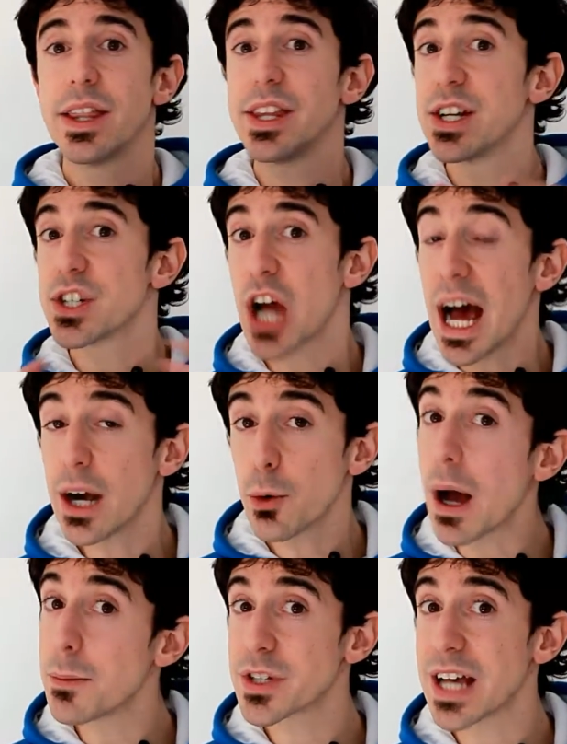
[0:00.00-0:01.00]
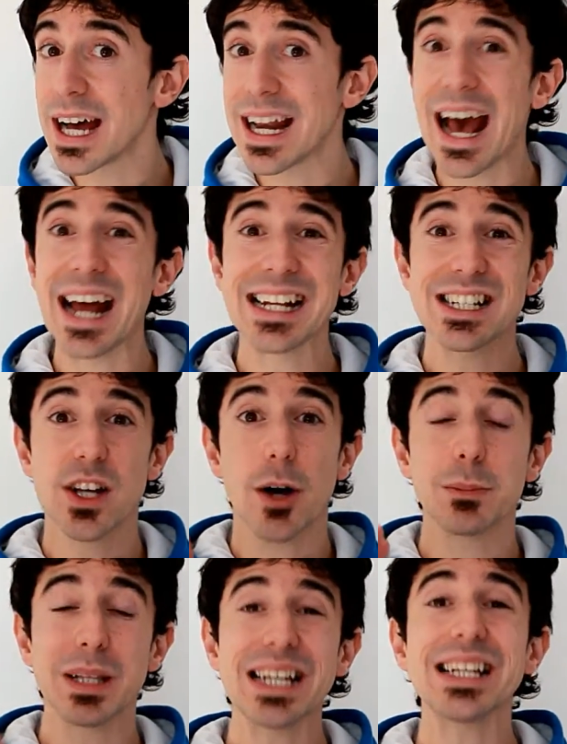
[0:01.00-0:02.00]
the entire website, and it's
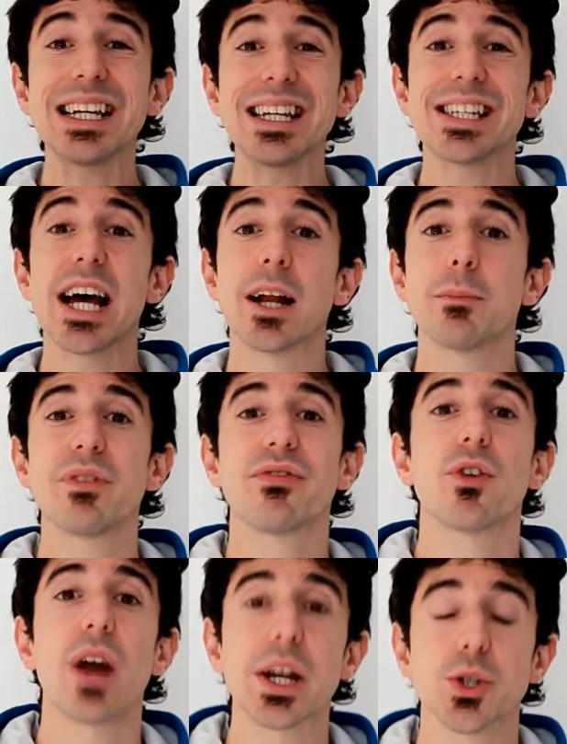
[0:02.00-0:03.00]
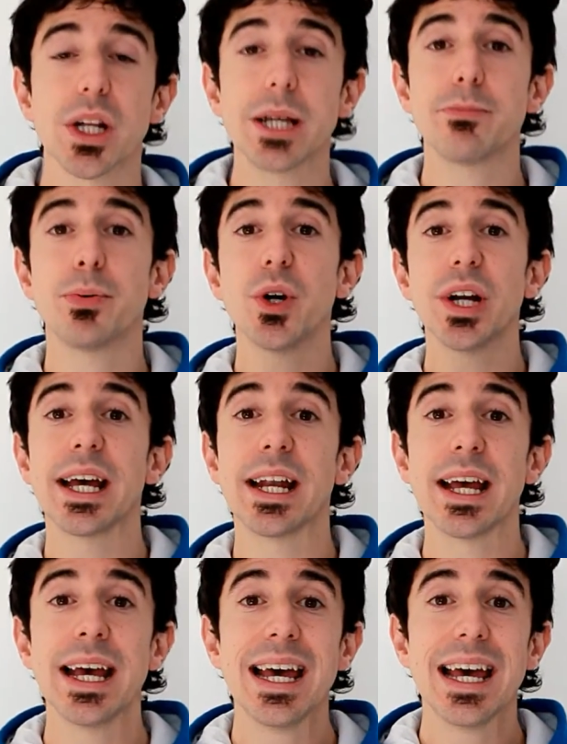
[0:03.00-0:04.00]
completely done before actually
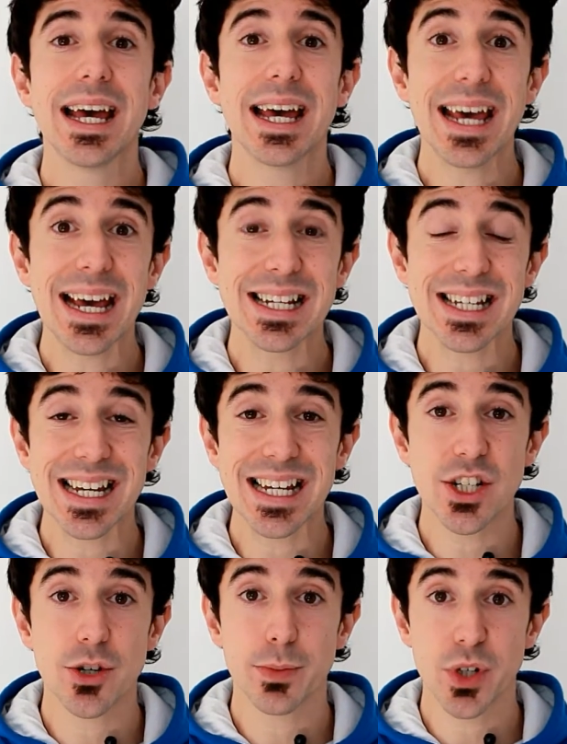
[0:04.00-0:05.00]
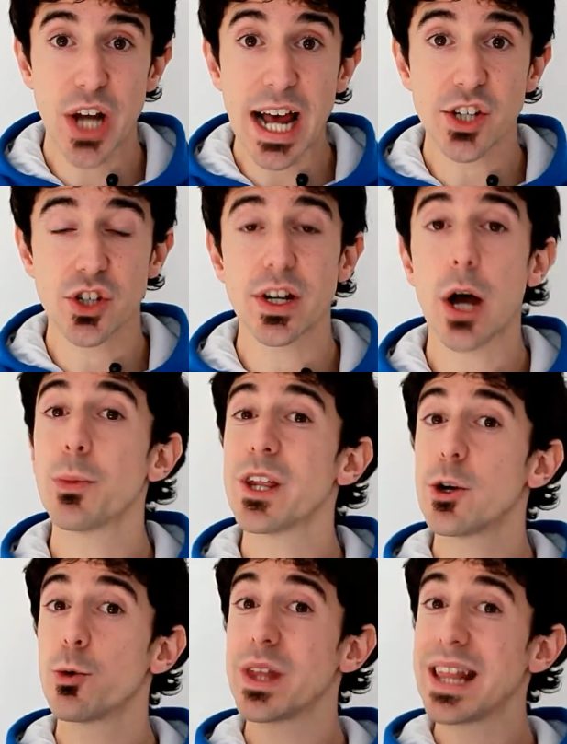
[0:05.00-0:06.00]
putting it into production. Now,
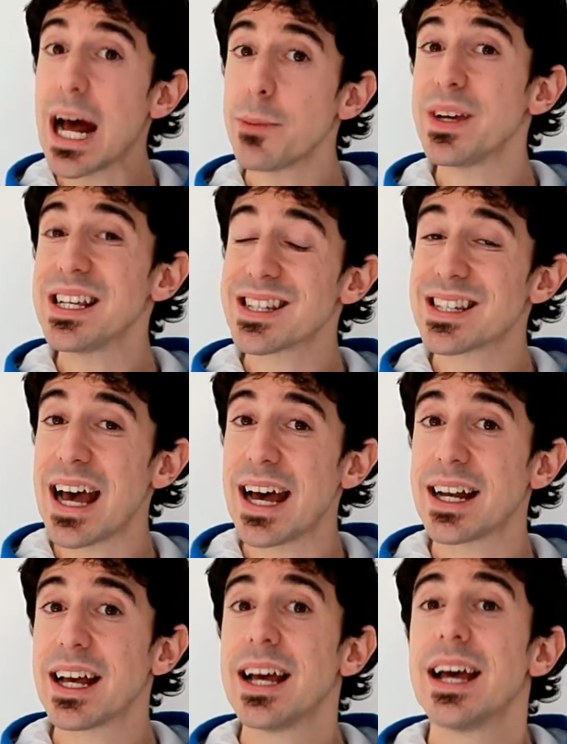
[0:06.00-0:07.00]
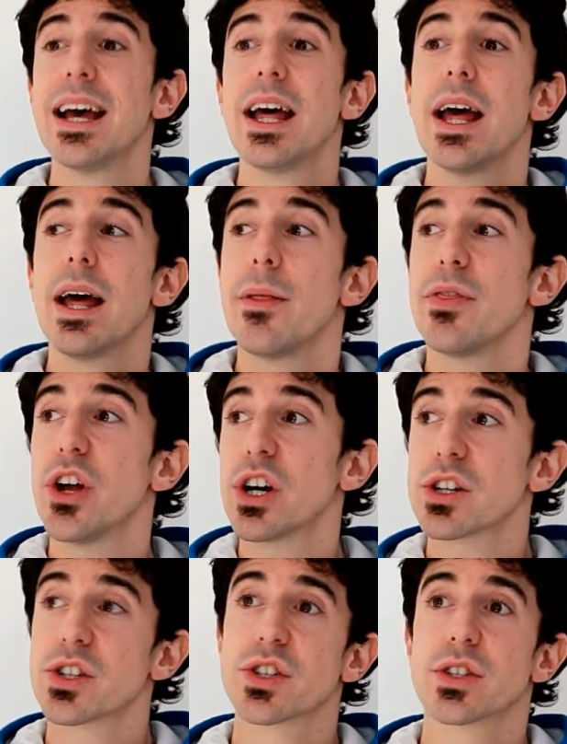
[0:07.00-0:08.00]
with that being said,
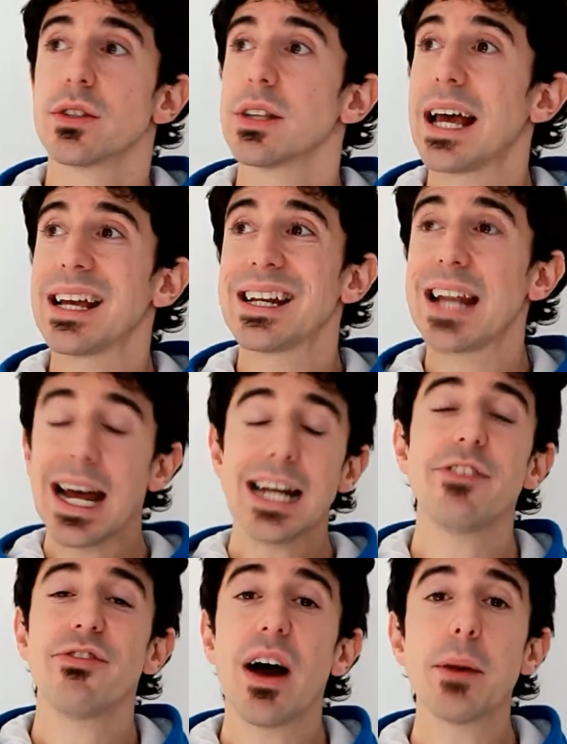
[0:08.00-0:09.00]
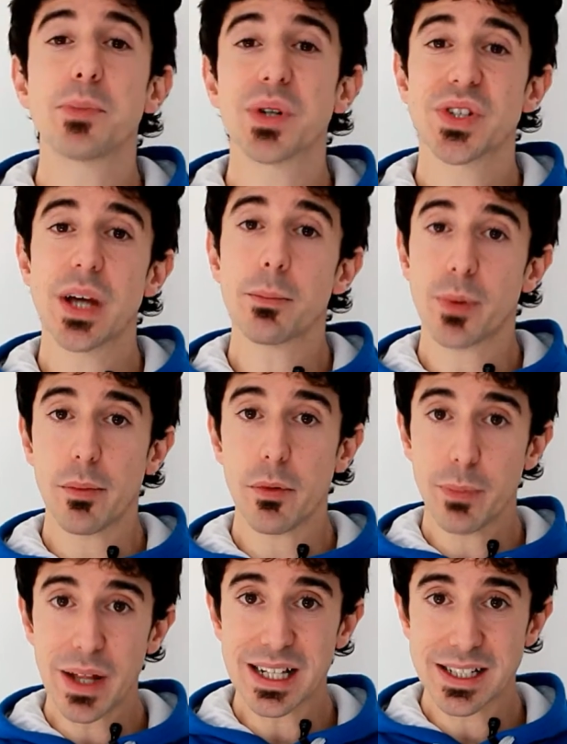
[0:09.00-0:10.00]
there's like 95%
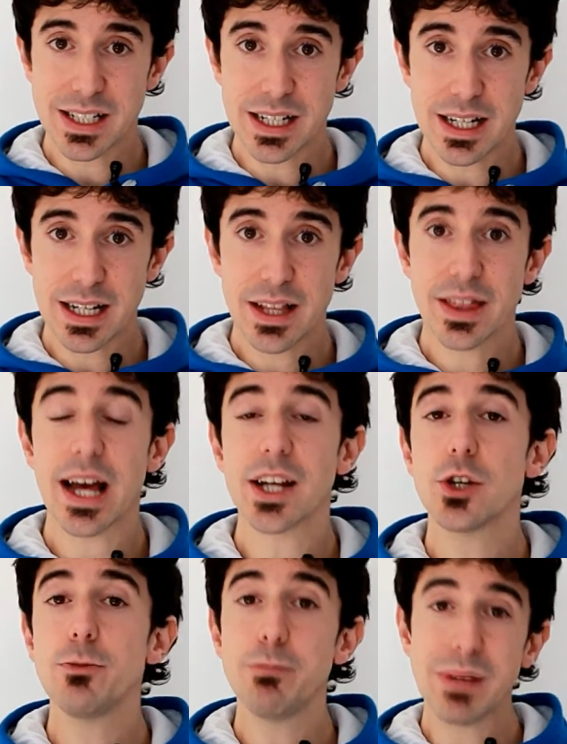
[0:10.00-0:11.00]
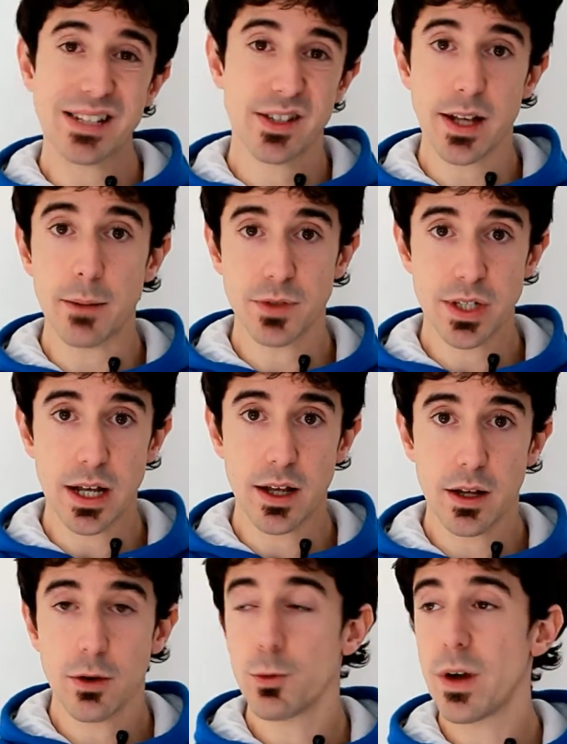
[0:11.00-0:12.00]
probability that you miss something,
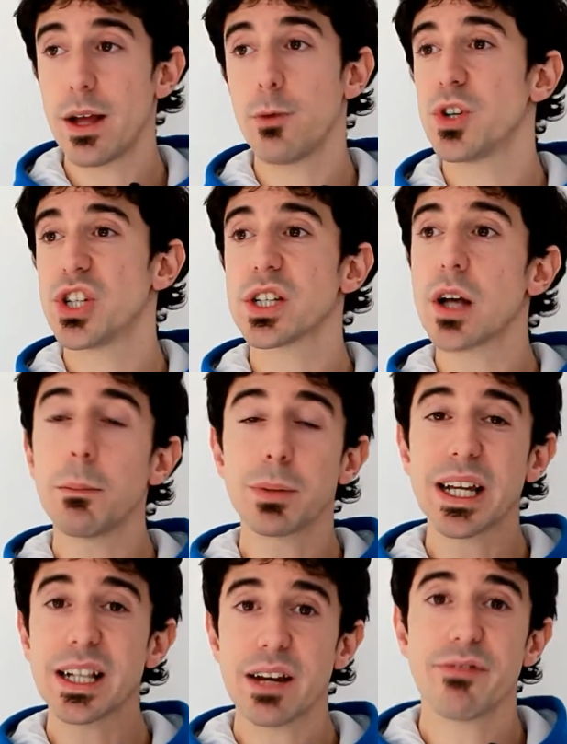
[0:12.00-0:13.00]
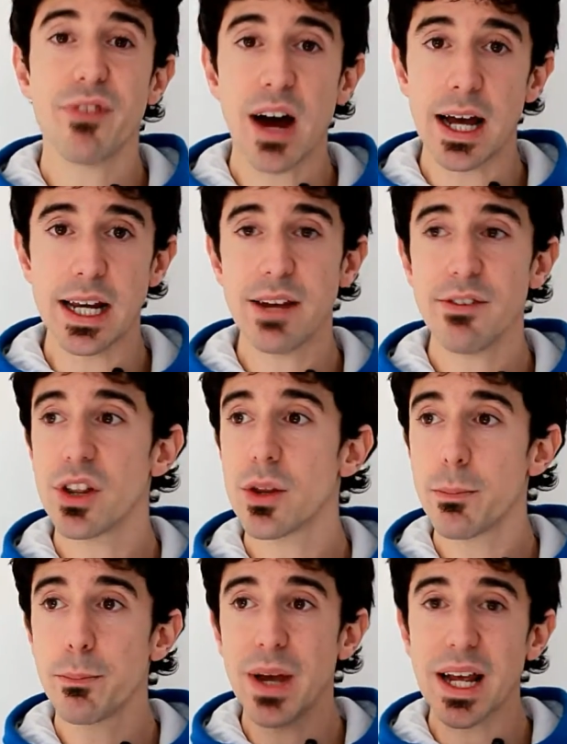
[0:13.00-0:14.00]
which is completely fine. Even the
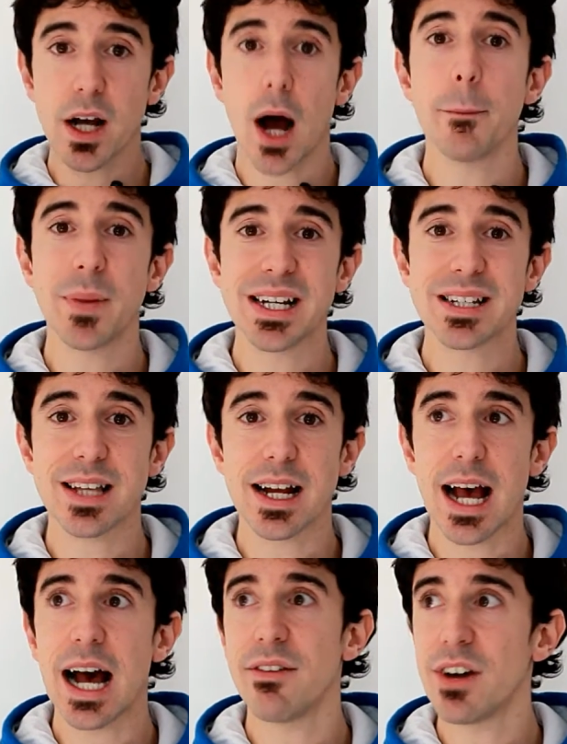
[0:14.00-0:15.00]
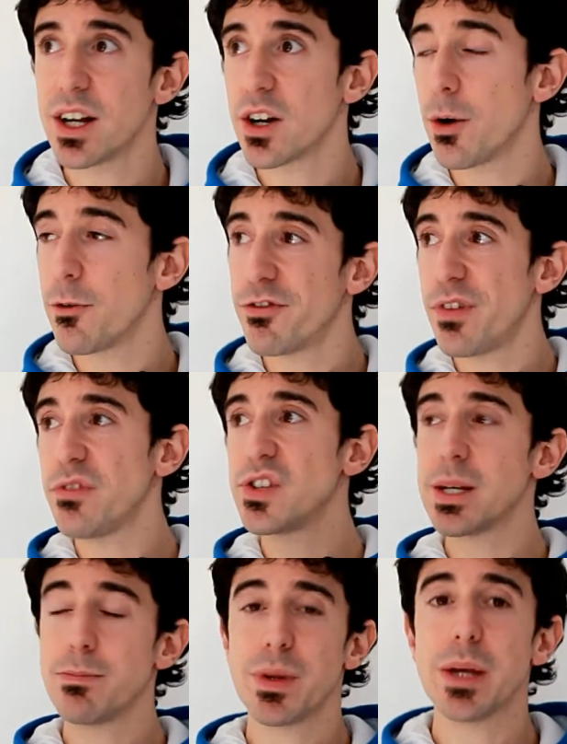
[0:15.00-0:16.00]
big companies that have, I don't know,
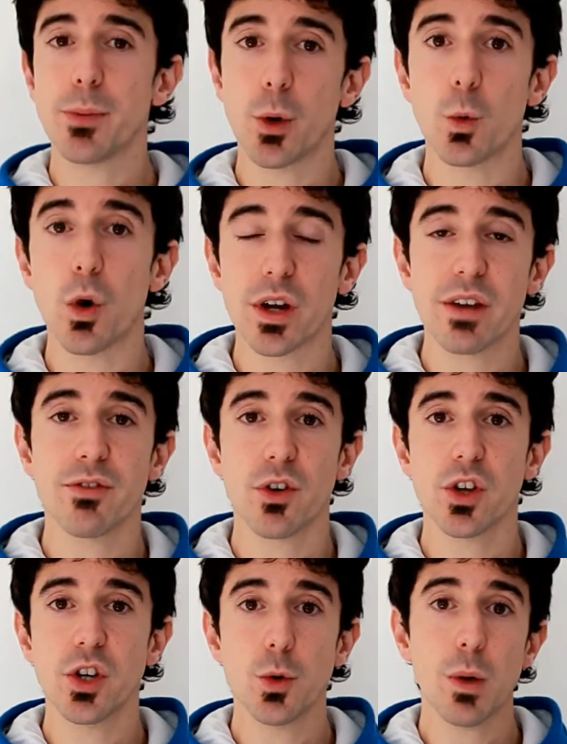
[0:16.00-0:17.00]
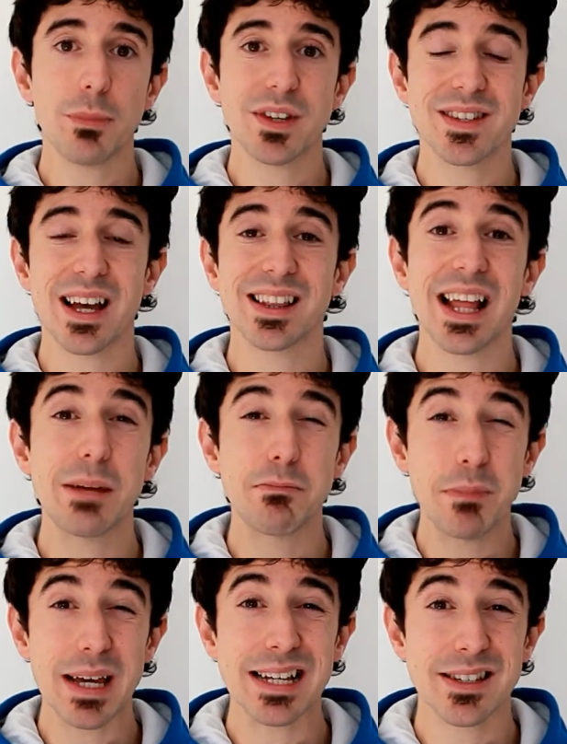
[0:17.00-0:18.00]
50 people working for the new web design, they
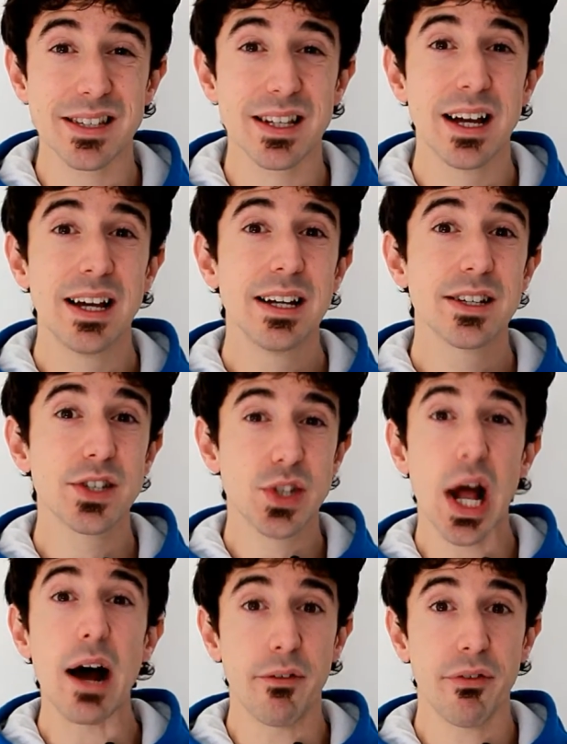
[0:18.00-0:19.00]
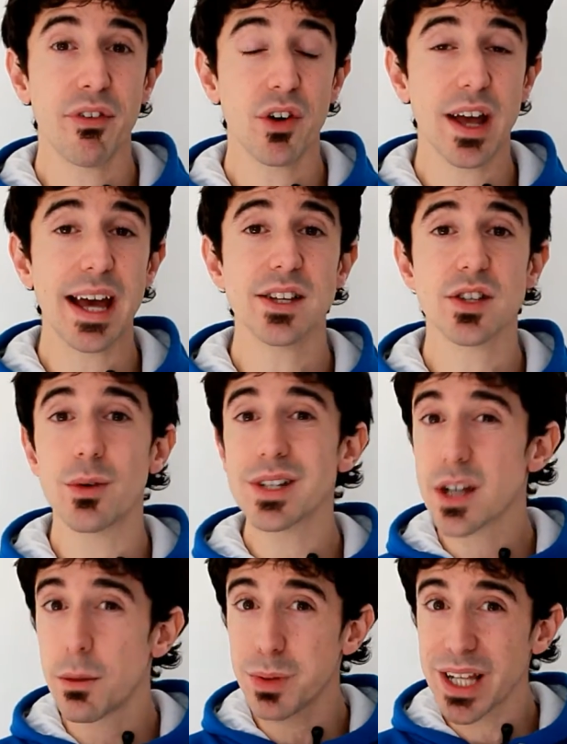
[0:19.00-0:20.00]
miss stuff, okay? So
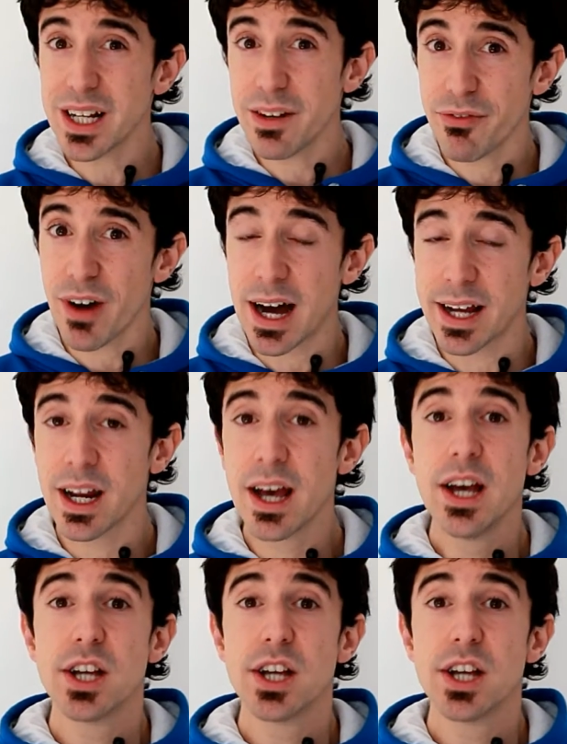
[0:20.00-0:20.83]
it's completely fine.